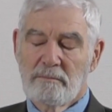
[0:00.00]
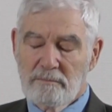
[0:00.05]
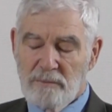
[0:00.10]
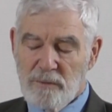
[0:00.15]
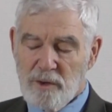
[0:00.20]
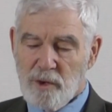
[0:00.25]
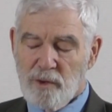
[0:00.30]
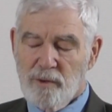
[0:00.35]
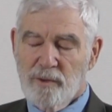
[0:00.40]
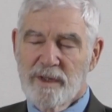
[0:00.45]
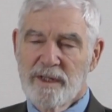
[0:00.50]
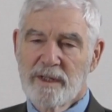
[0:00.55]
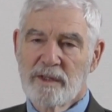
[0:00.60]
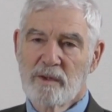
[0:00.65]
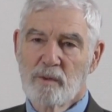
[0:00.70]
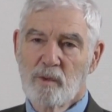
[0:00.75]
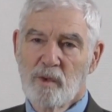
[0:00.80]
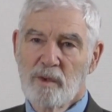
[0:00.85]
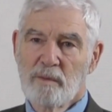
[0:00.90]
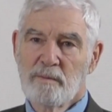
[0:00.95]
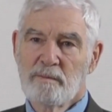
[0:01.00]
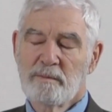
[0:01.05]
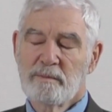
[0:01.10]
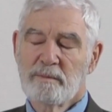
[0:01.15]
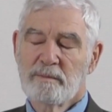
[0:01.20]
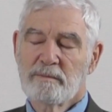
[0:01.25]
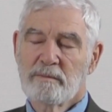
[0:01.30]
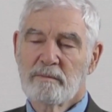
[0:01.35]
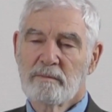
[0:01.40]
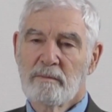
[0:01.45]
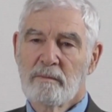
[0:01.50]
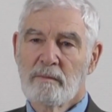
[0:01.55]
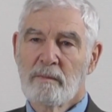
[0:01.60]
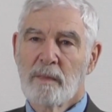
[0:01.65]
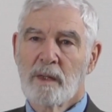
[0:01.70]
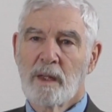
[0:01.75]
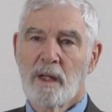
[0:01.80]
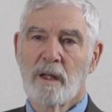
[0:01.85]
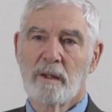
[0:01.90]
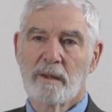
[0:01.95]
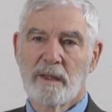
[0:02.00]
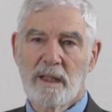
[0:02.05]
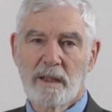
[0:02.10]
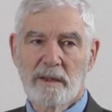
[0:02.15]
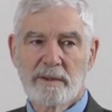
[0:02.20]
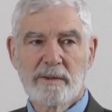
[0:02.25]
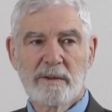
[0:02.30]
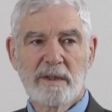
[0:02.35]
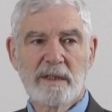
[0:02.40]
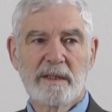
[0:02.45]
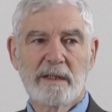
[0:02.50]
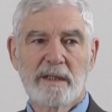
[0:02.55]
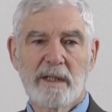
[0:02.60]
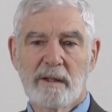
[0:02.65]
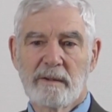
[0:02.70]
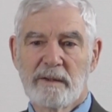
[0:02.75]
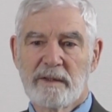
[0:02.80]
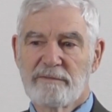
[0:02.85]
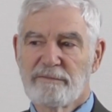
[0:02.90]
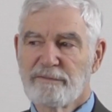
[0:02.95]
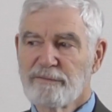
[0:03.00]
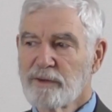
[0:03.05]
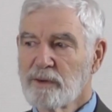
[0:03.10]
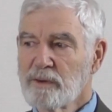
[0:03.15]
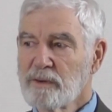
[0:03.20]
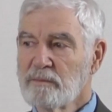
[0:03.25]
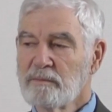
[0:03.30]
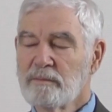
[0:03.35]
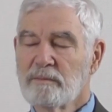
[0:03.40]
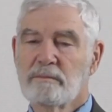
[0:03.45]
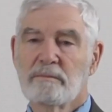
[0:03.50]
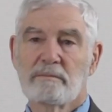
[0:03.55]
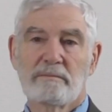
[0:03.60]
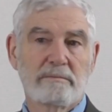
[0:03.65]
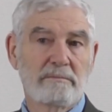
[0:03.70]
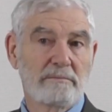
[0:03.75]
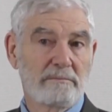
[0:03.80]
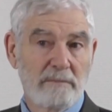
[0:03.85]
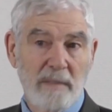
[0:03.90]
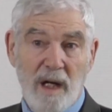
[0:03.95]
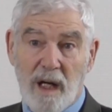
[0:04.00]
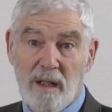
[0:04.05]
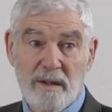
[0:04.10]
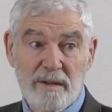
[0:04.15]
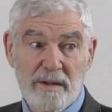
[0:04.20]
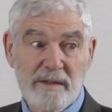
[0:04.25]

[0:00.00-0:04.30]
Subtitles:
Children in the womb, are elderly, are infirm, are